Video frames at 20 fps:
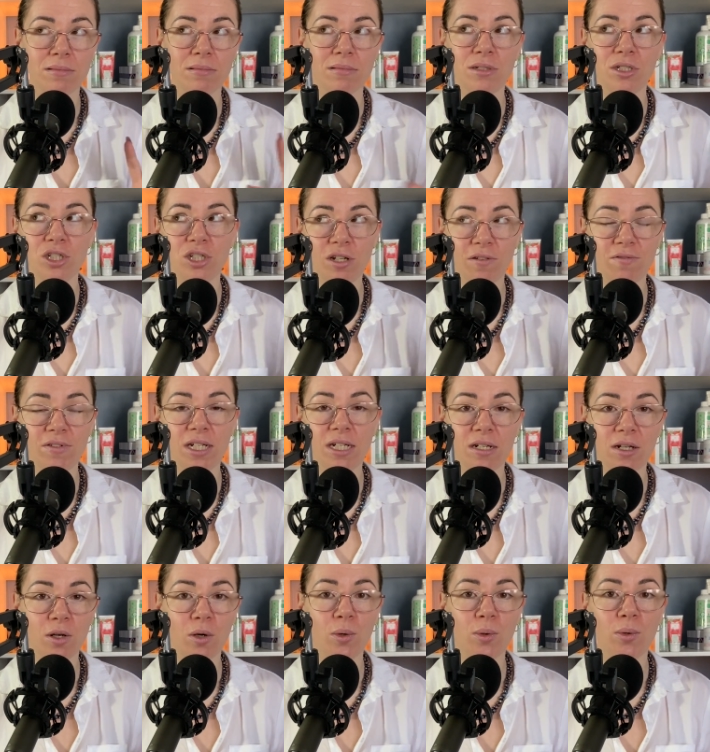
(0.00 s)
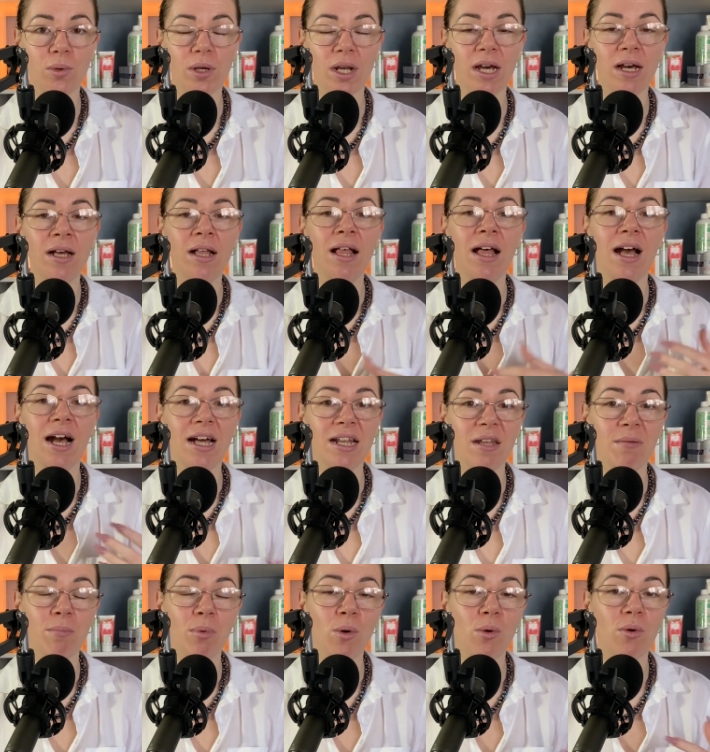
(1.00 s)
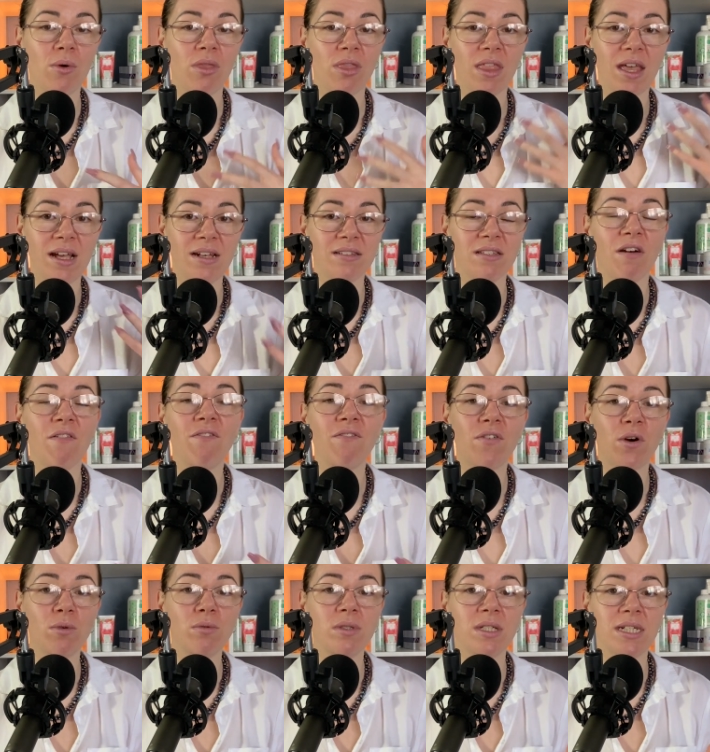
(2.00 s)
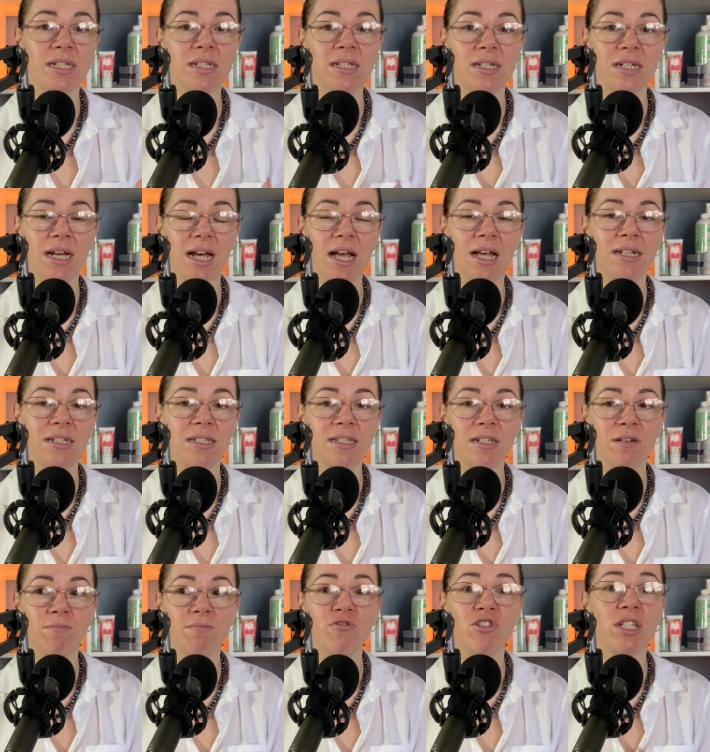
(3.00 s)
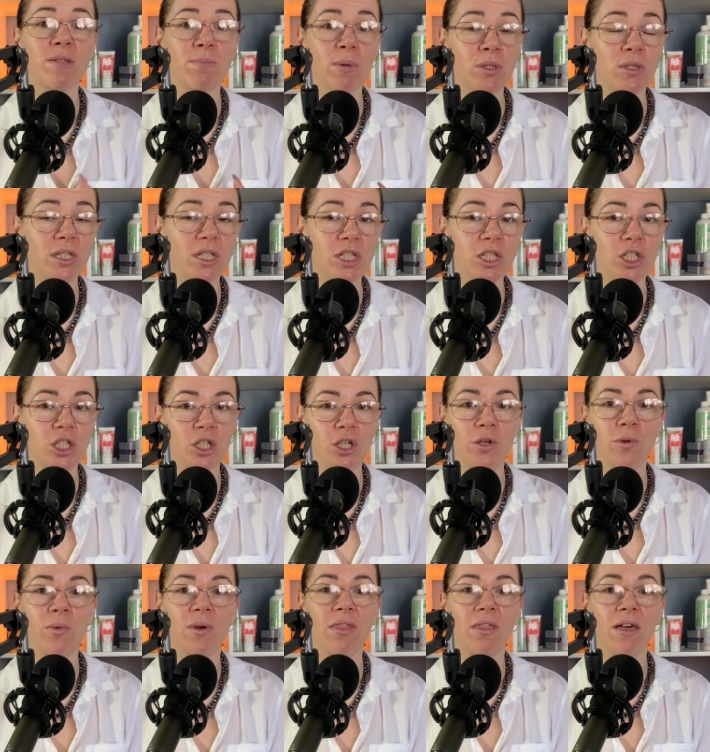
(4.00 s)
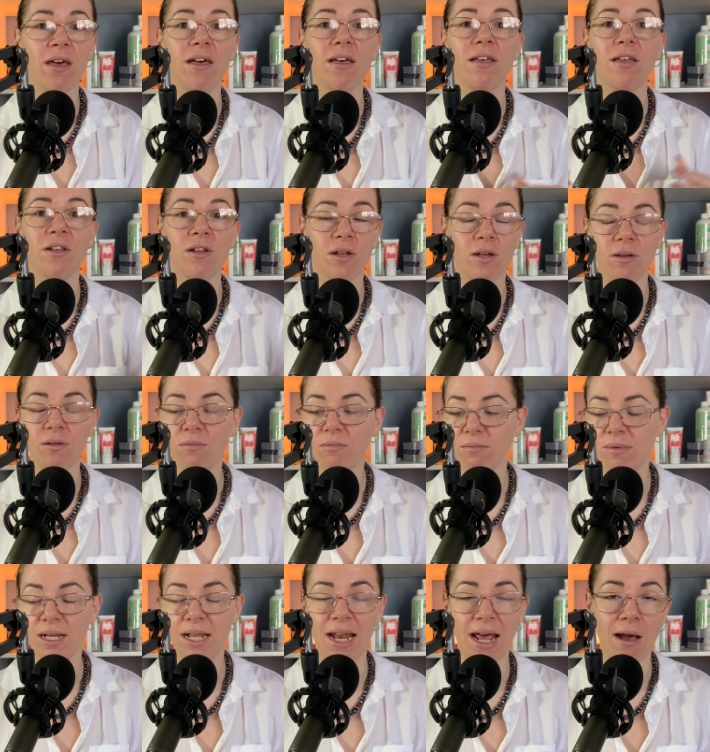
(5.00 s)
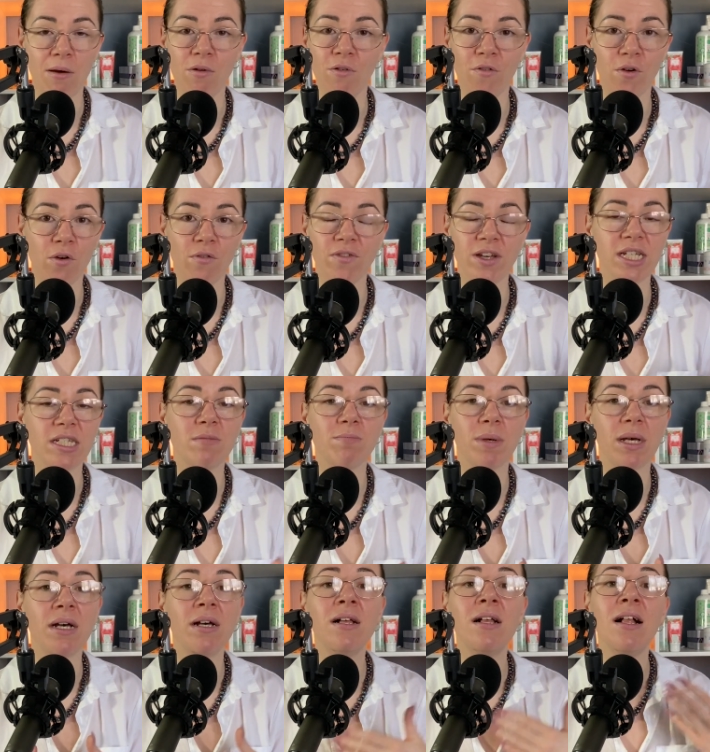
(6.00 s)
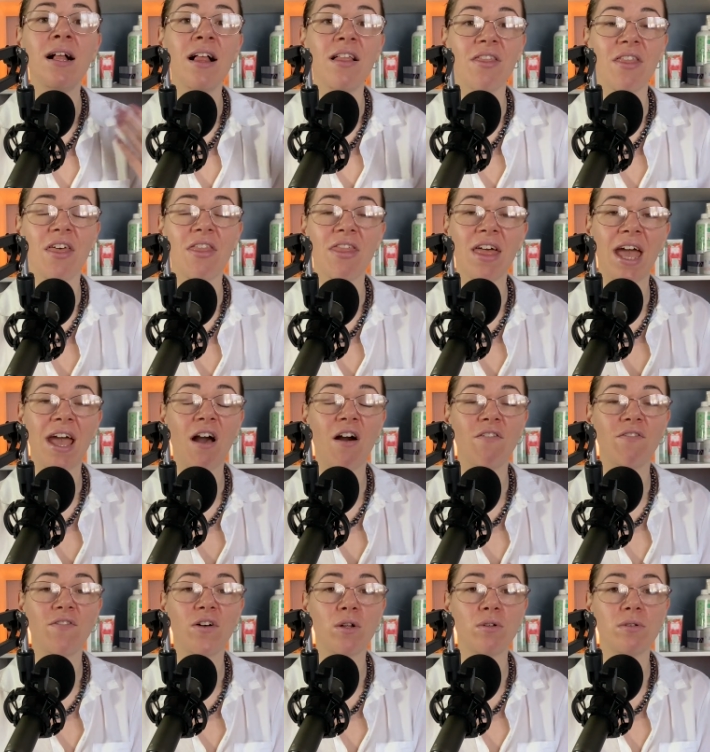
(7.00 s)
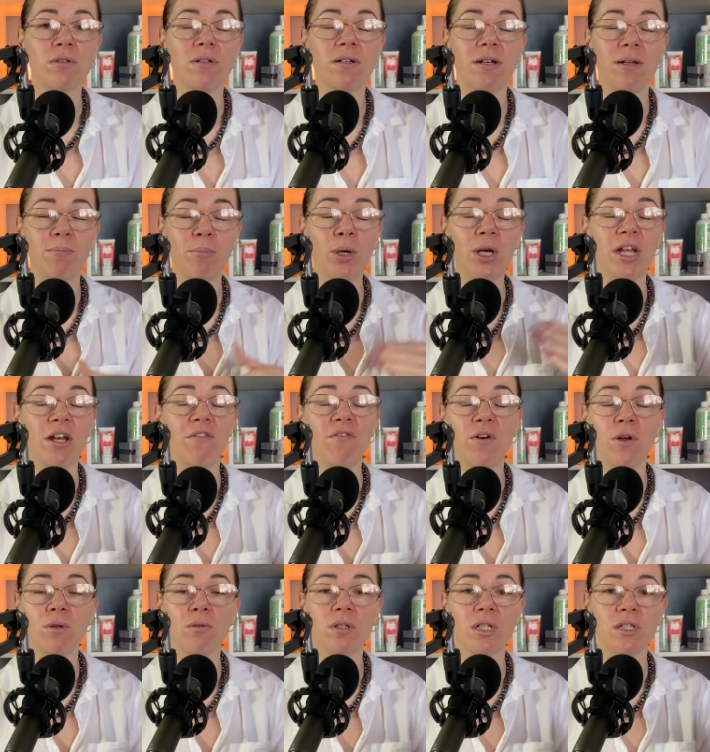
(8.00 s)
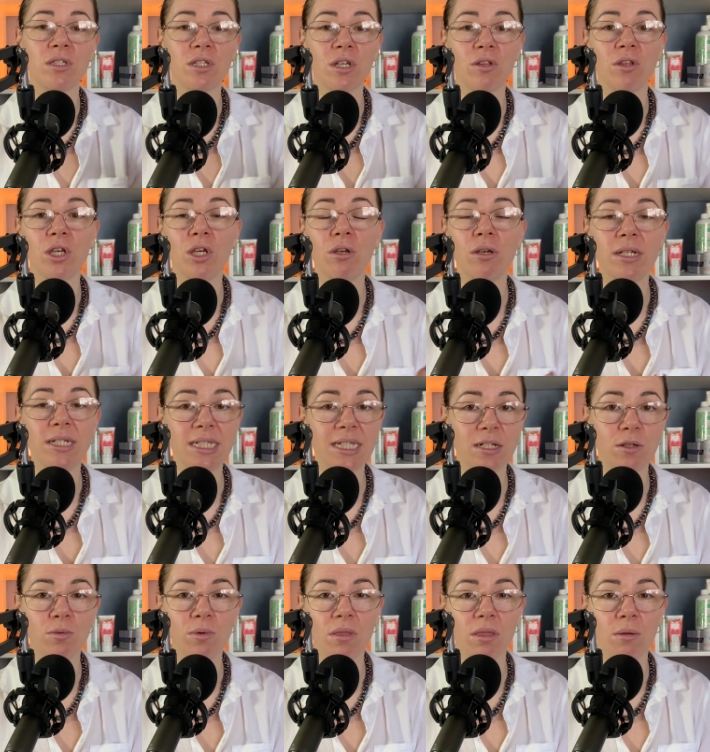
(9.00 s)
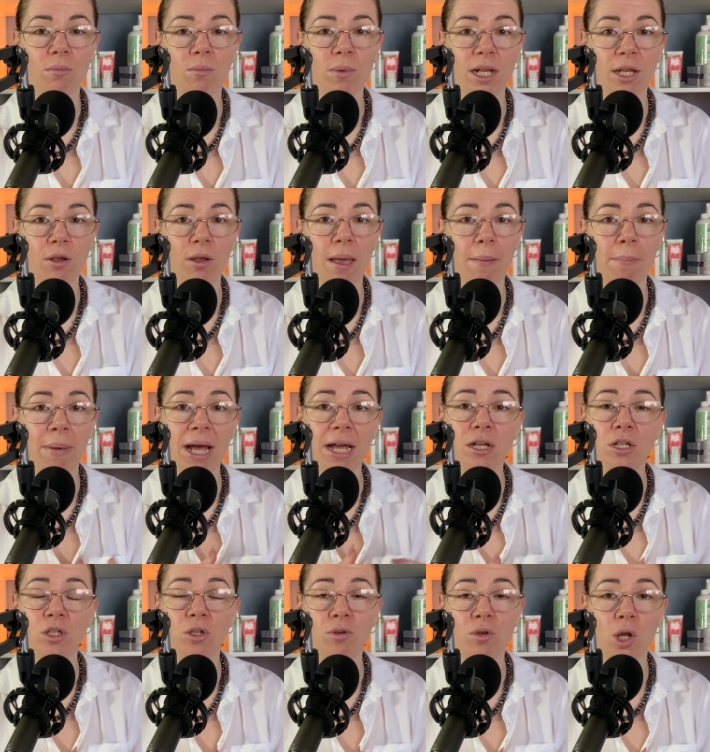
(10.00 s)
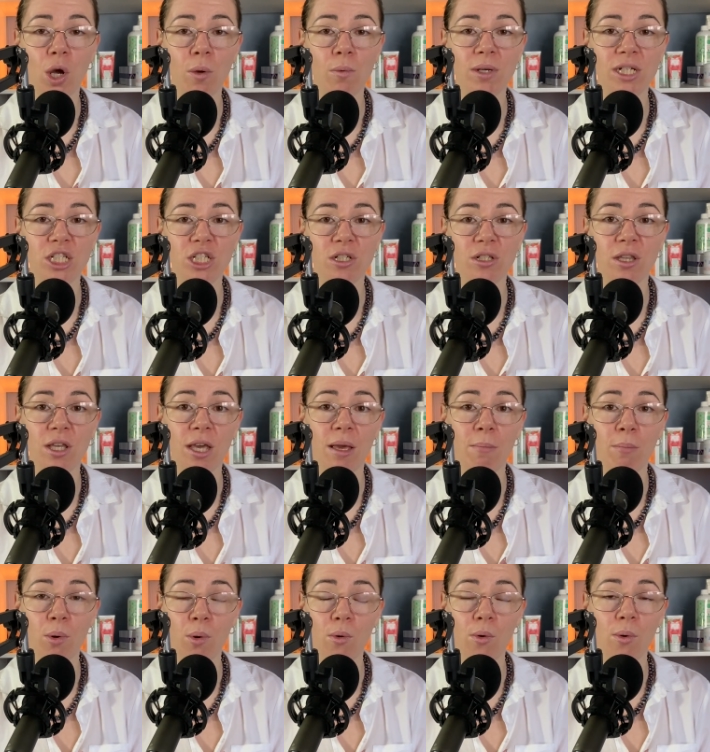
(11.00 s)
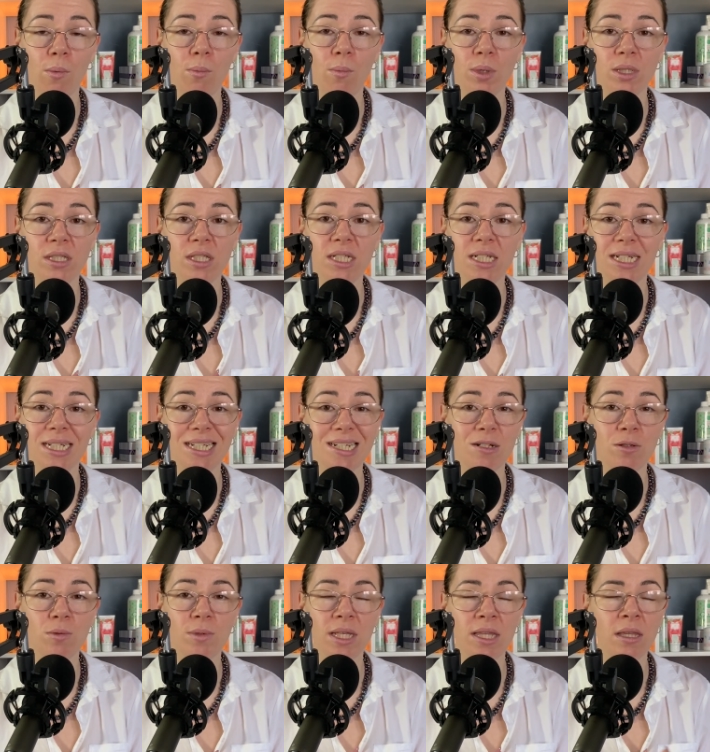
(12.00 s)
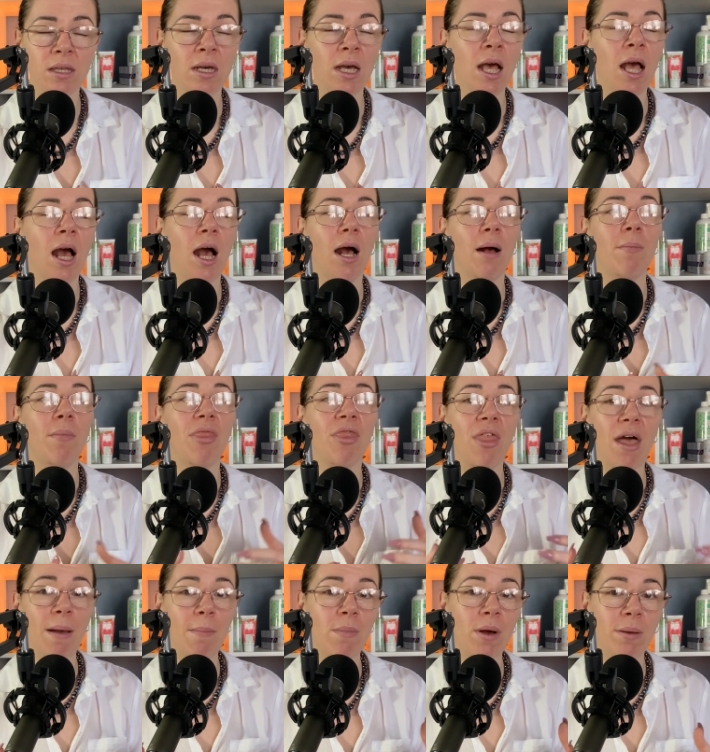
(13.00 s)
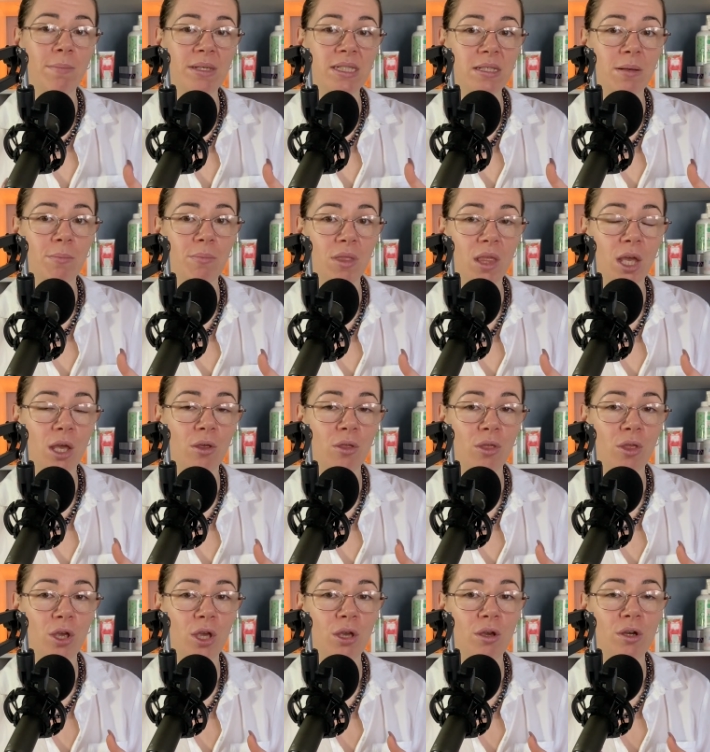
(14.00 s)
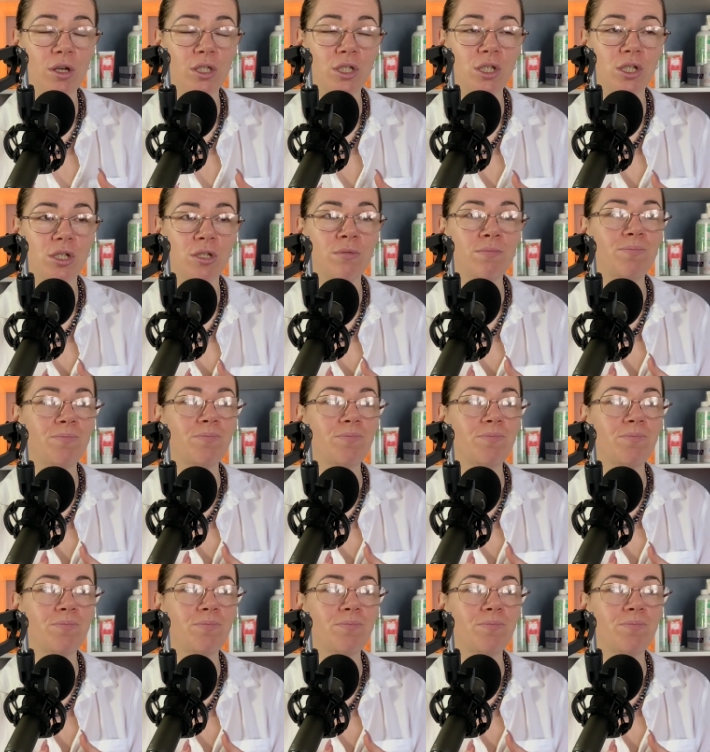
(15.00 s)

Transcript: shoved in a corner and important things are folded and responded to with an out of office, but that they are put in a folder so that you can deal with them when you get back and you know which are the important ones to deal with. That might be something that you could do.